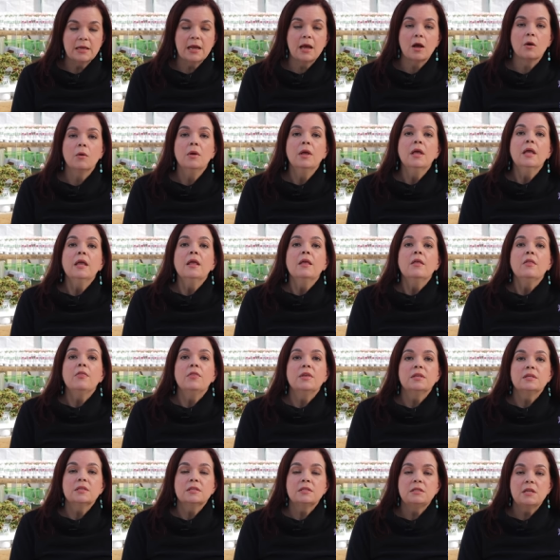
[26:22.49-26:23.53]
Now,
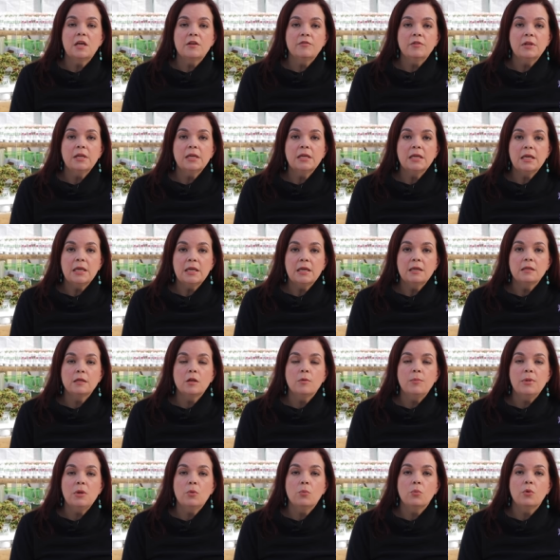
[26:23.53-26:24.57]
this is definitely again
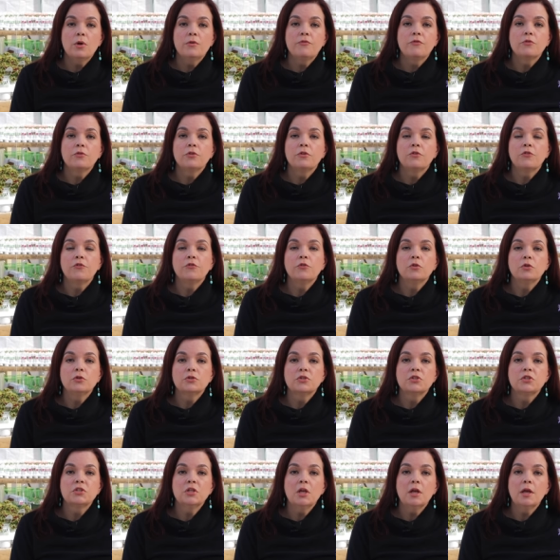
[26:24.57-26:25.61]
going to be one for the full
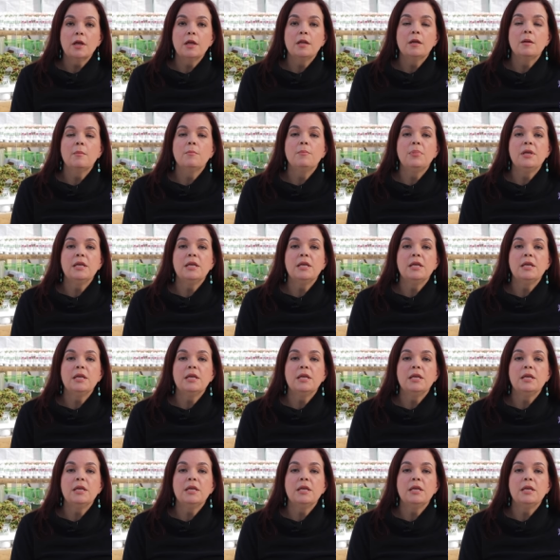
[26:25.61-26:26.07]
sun